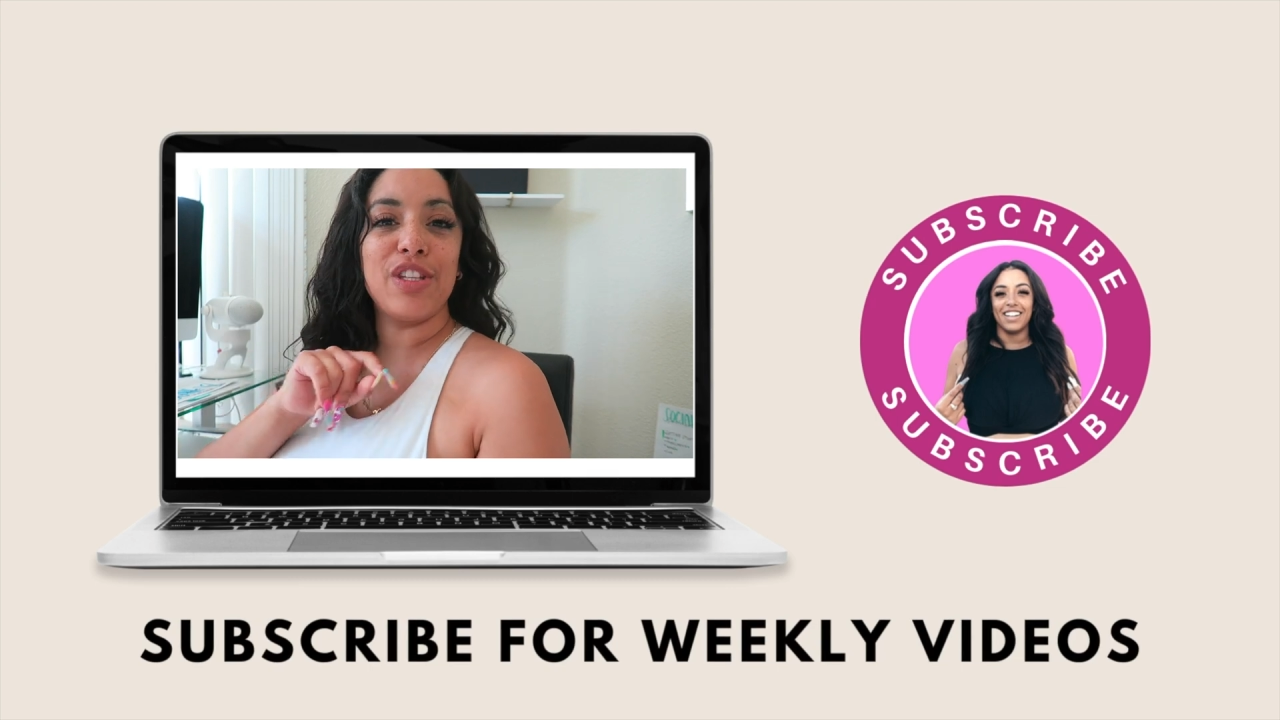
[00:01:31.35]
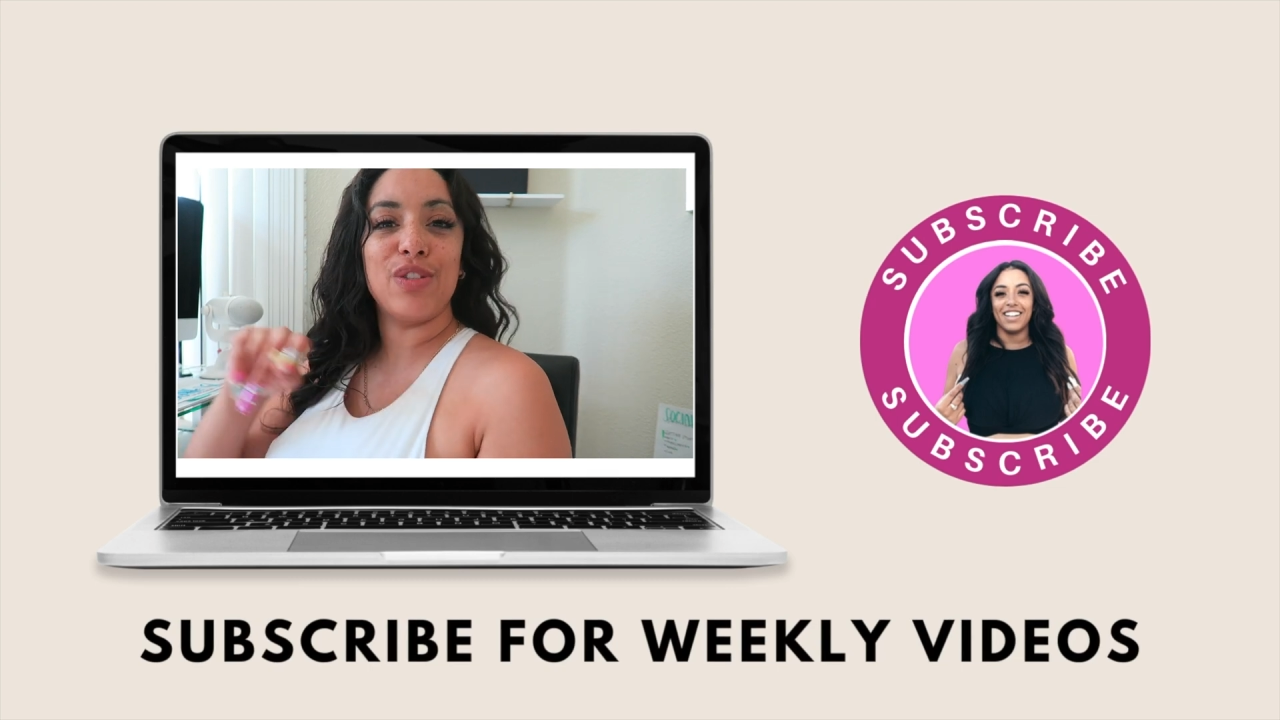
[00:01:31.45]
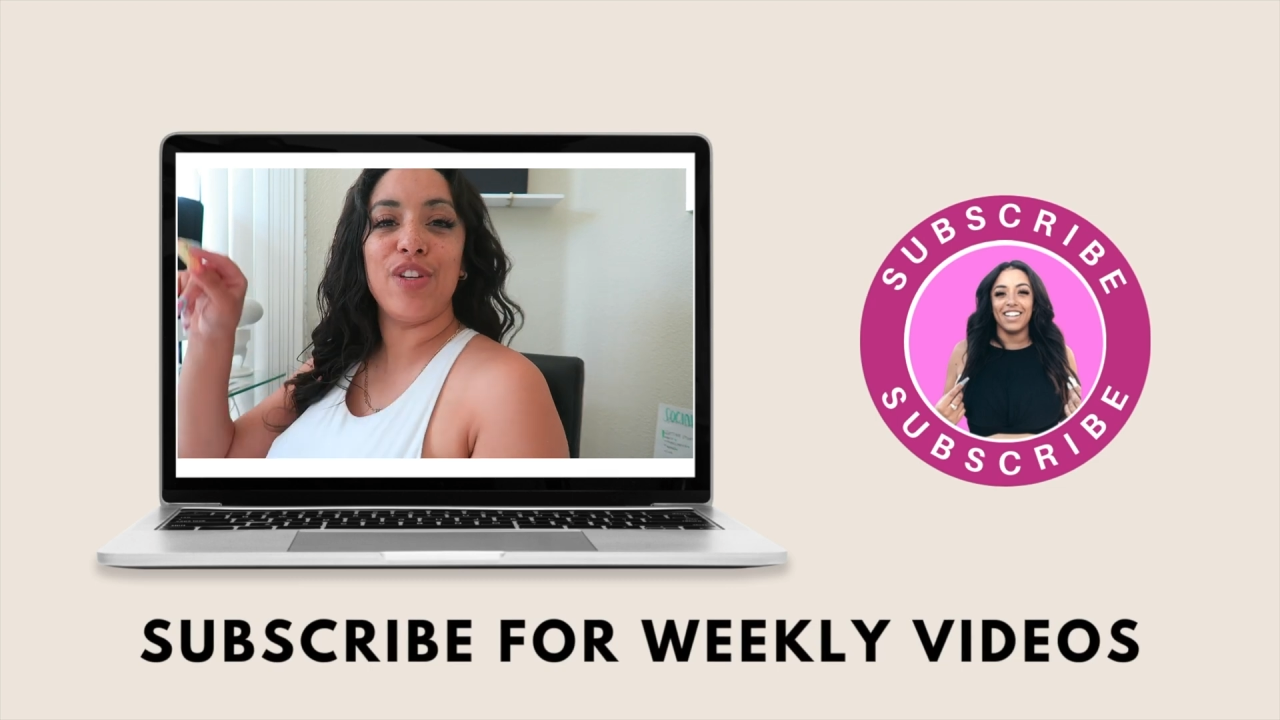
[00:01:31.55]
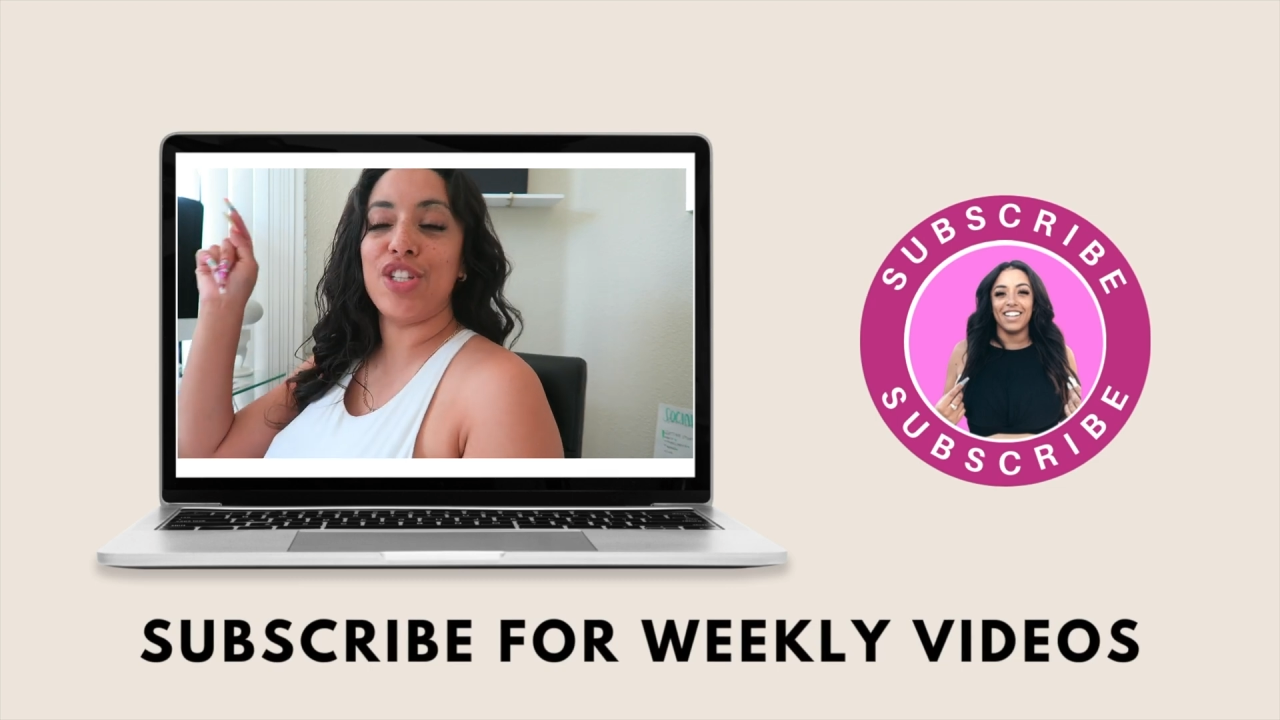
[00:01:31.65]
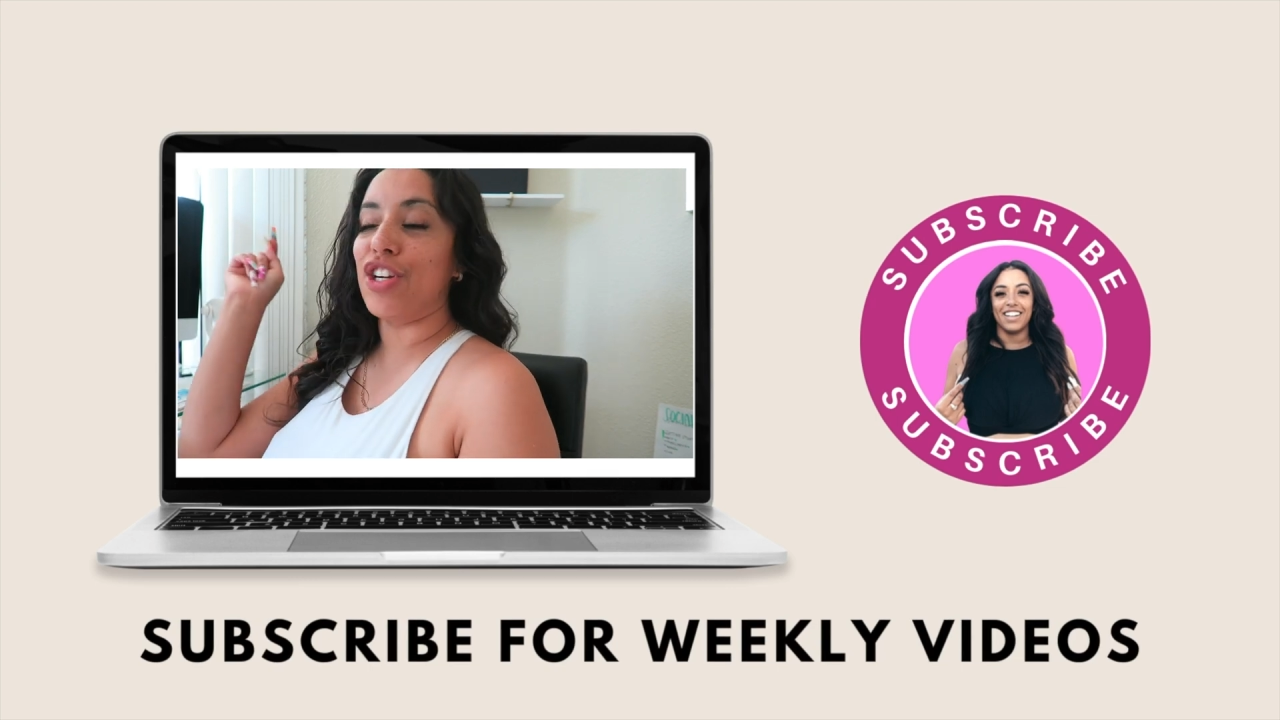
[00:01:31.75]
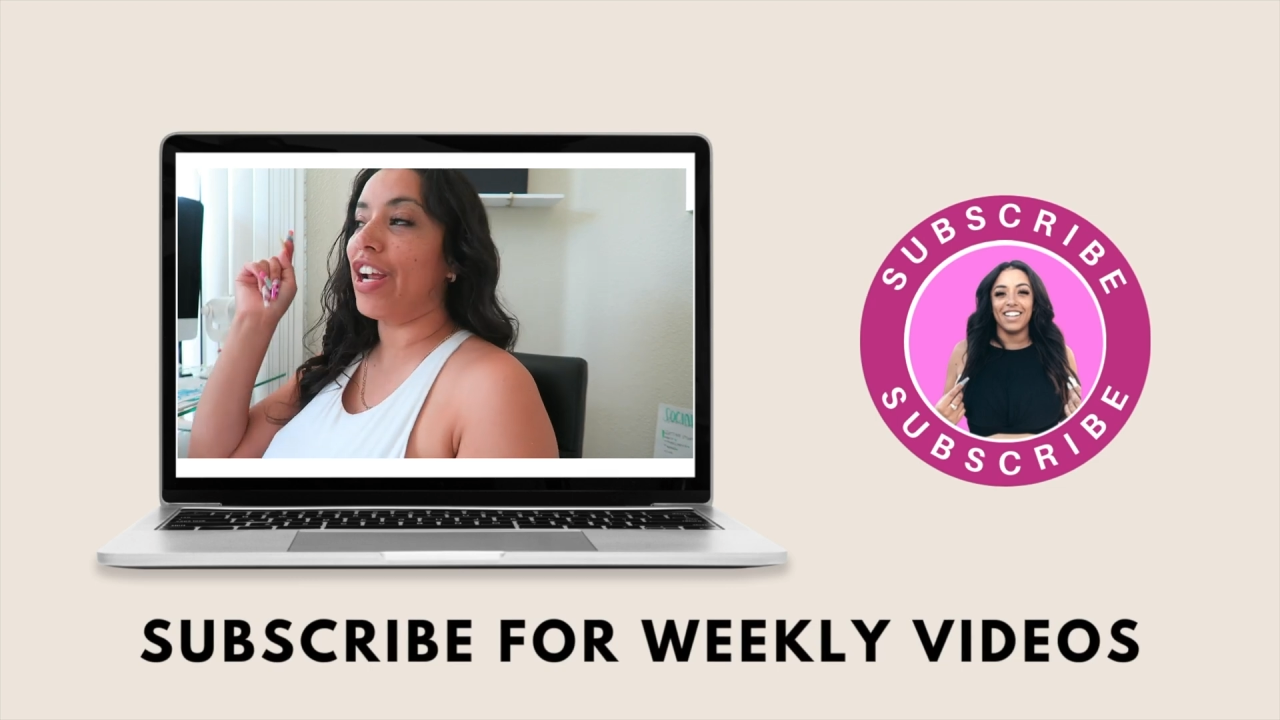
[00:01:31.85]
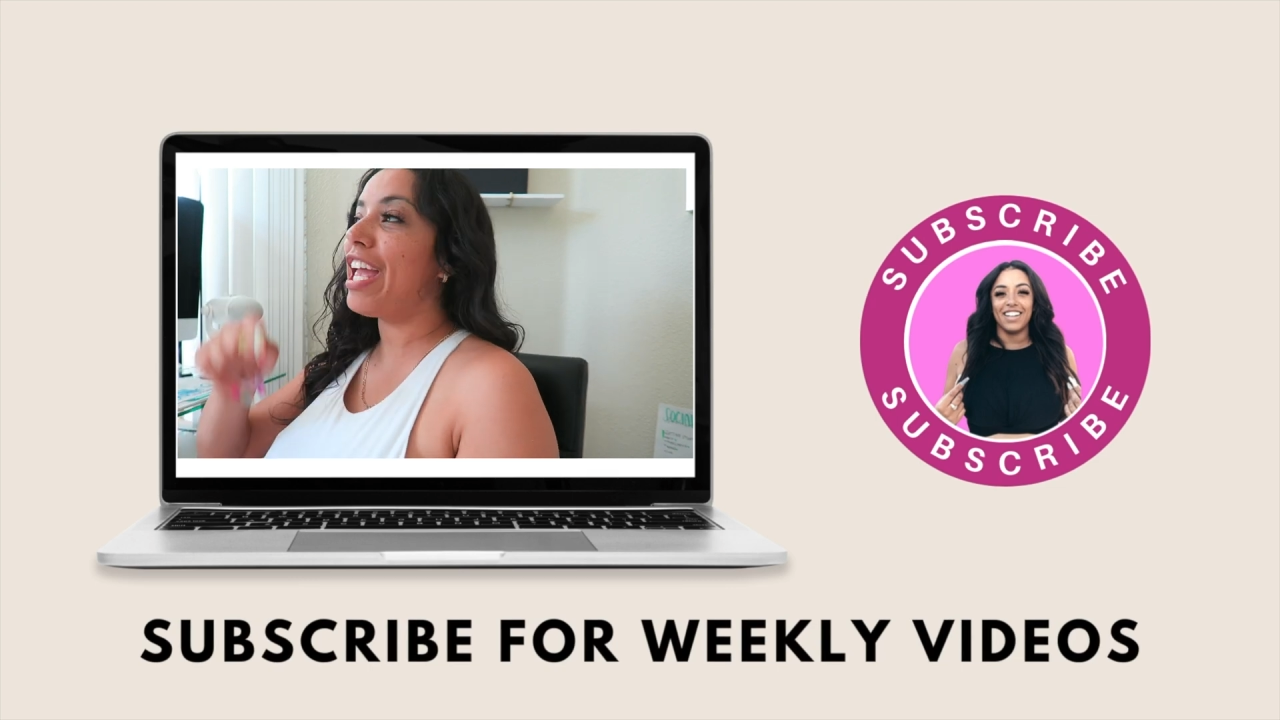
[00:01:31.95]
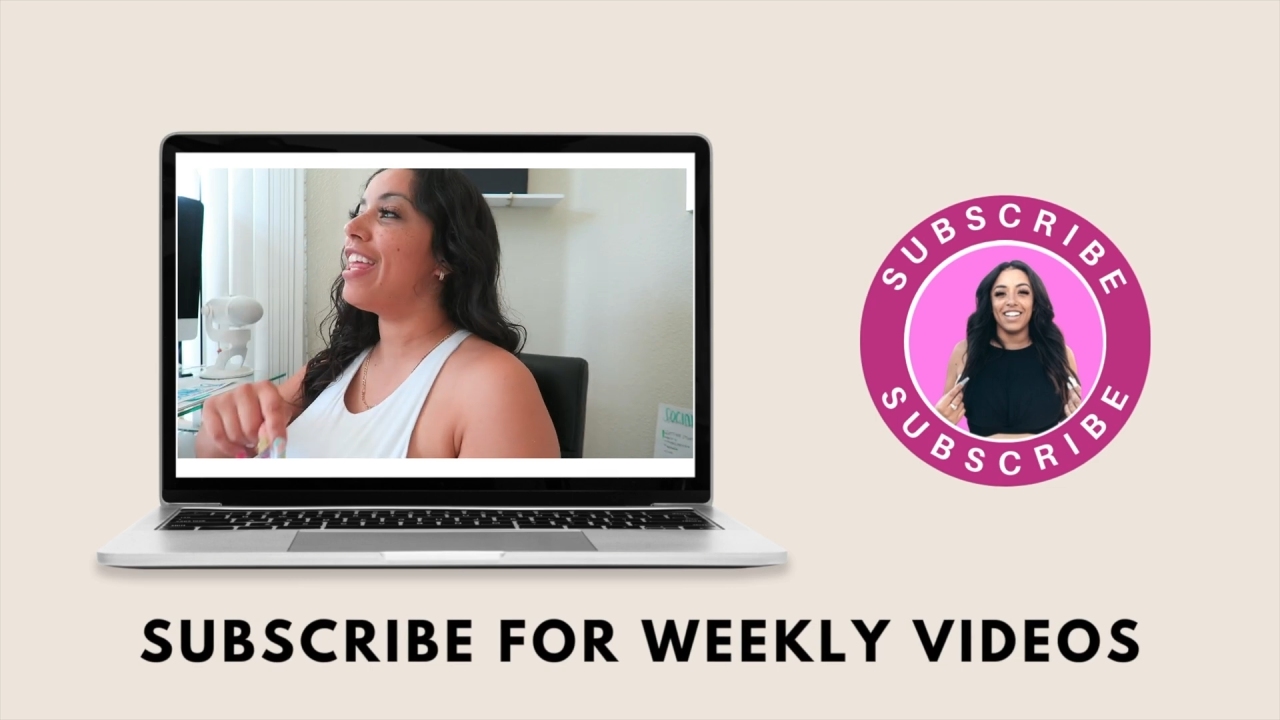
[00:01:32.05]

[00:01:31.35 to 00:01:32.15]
this feature